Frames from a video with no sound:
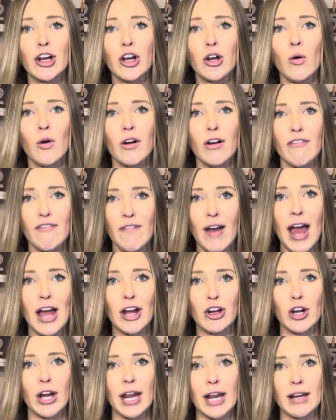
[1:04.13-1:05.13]
or a fat
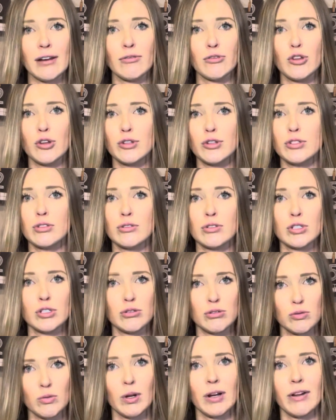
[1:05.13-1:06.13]
crayon.
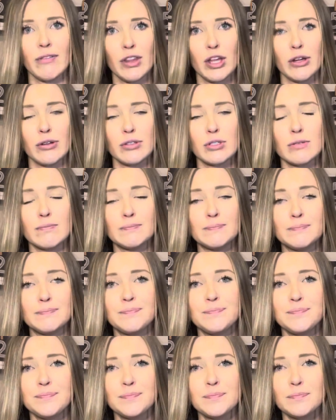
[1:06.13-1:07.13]
Use one of those.
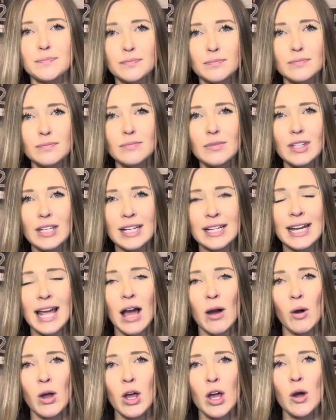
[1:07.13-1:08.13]

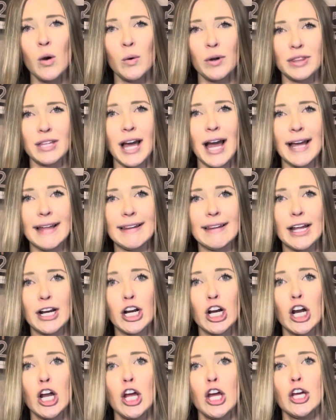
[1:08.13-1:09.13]
Now with the
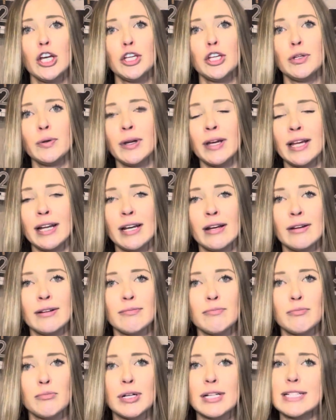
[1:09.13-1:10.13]
highlighter, you can
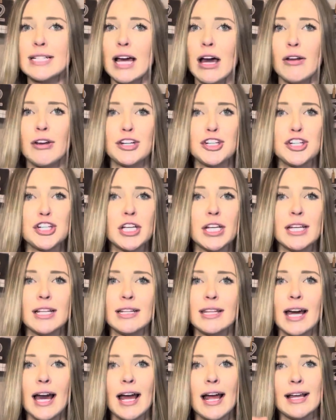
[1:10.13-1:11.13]
print out a sheet
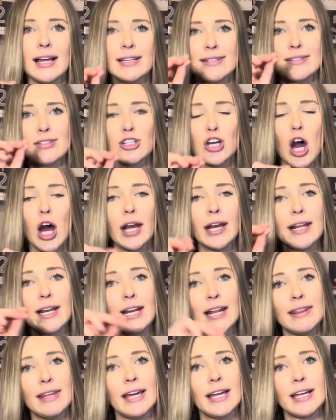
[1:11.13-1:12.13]
that is dotted
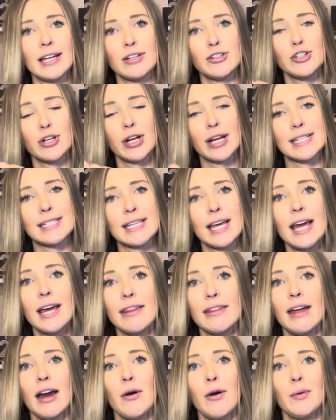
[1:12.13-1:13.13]
and they can trace it.
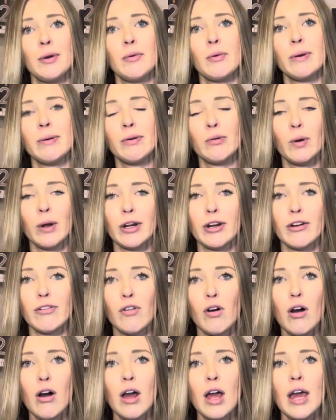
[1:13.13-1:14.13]
That would be
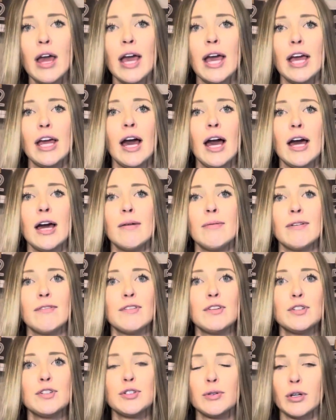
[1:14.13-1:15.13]
wonderful. If
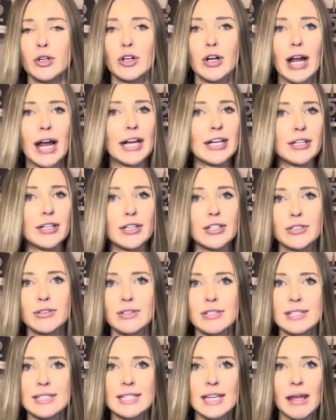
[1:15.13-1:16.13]
you do a crayon, you can do
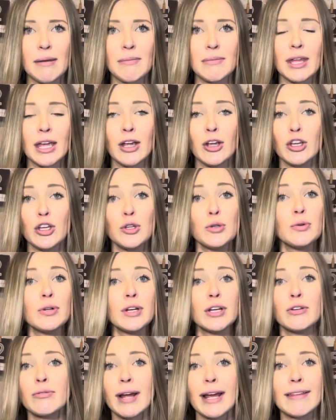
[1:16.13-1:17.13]
the same thing. You
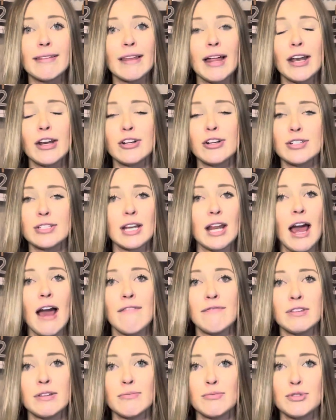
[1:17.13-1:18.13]
can write letters and
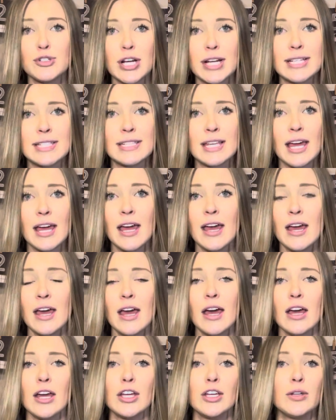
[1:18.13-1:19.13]
have them trace it.
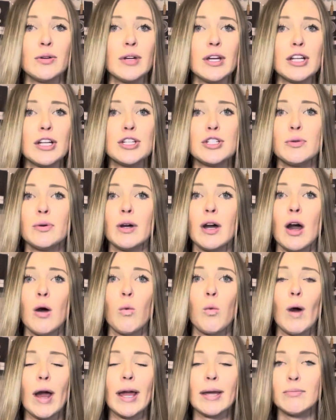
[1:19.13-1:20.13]
You could do a
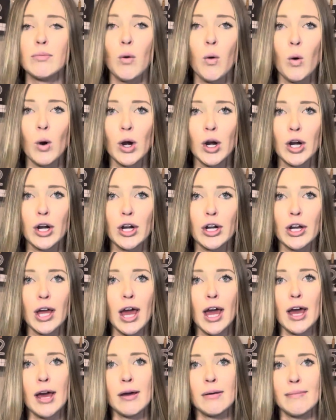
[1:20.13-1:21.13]
whiteboard
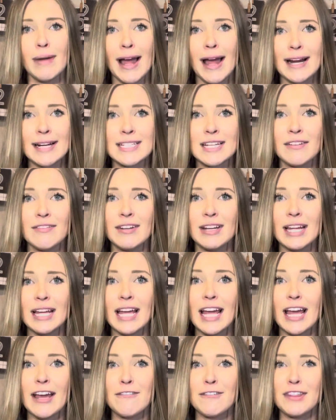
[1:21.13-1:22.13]
activity
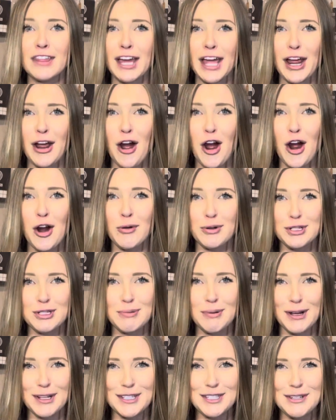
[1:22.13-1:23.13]
if they are
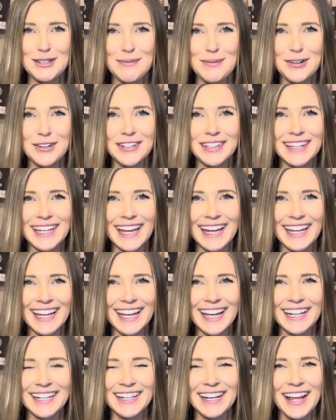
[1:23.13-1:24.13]
responsible and they
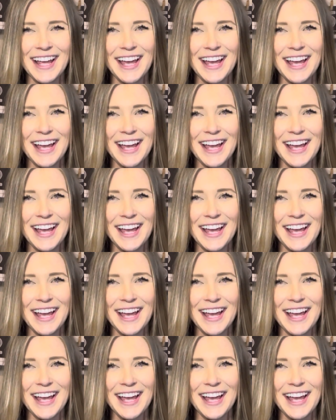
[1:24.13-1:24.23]
can